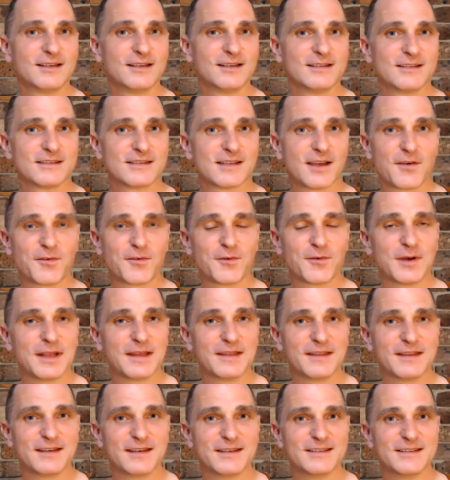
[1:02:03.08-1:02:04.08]
suffering
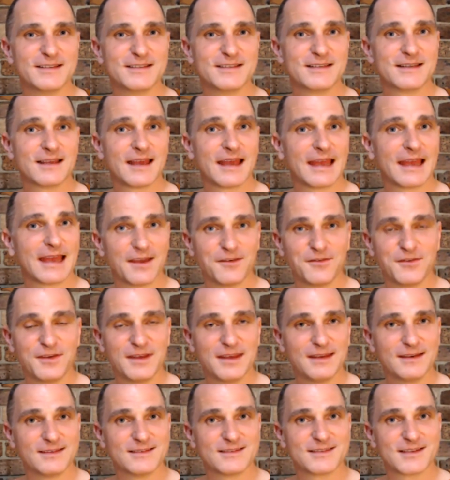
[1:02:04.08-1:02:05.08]
that is
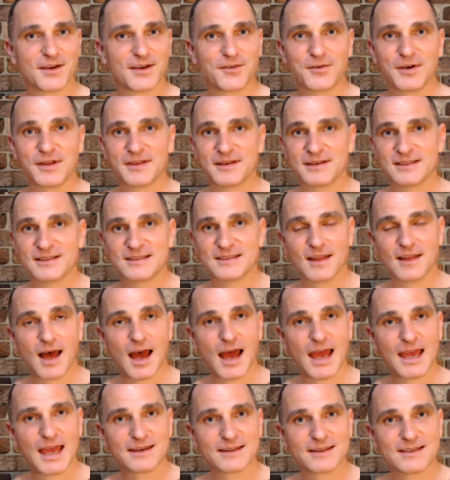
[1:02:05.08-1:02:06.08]
heavy and suffering that is
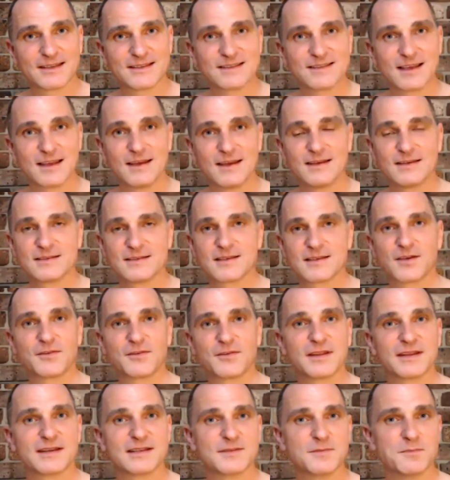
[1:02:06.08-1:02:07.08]
light. There's
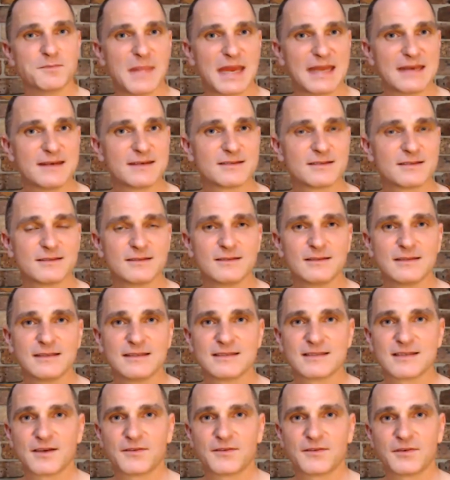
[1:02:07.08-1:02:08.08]
suffering that is mental
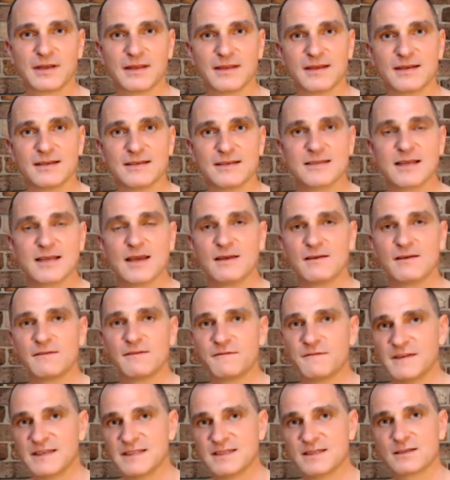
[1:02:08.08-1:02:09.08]
and suffering that is
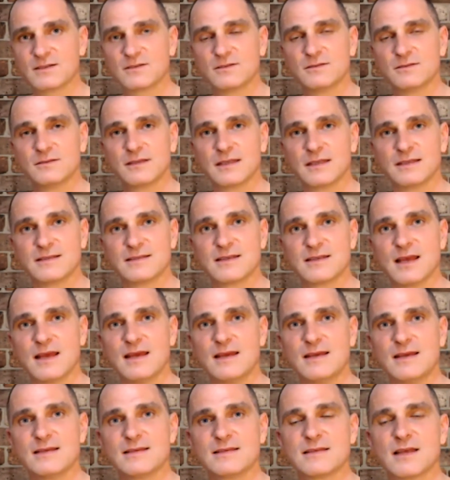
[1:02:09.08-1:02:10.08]
physical. There's
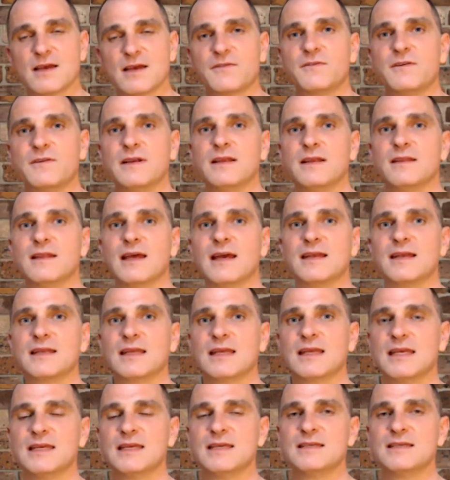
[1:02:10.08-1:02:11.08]
suffering that
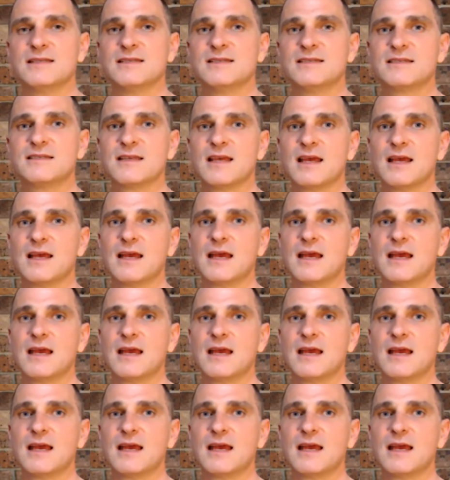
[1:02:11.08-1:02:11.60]
is